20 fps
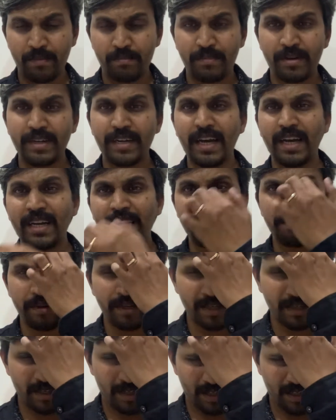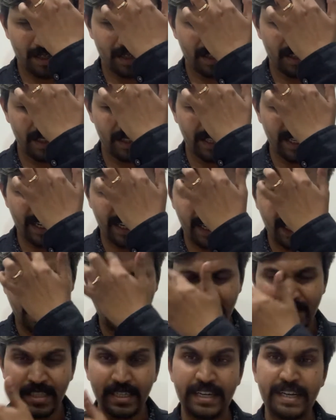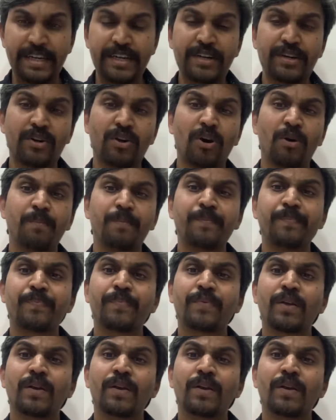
But dynamic they can ask raindrop